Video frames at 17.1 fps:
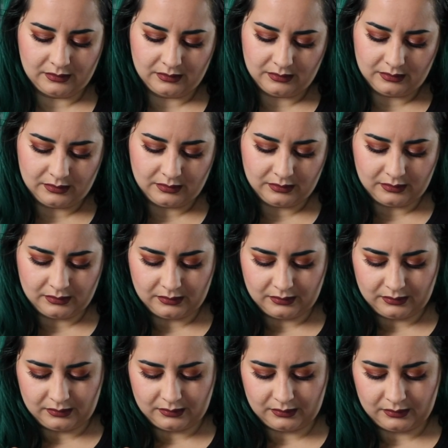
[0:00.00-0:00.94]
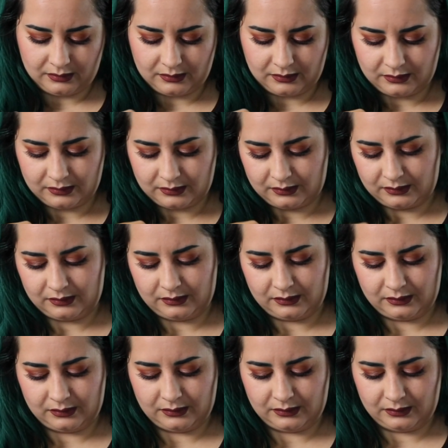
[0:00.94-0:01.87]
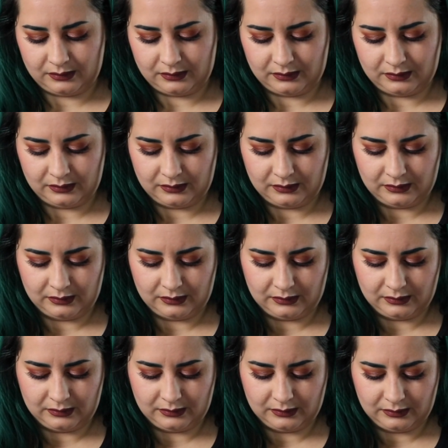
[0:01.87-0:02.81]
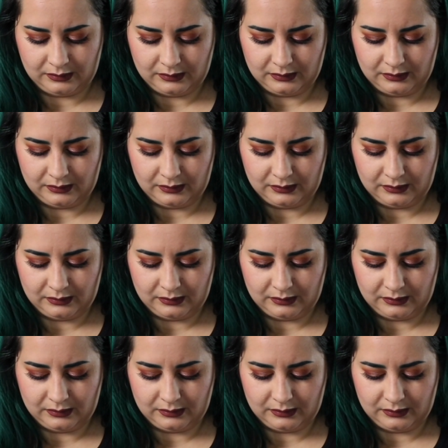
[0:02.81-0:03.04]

(no one is talking)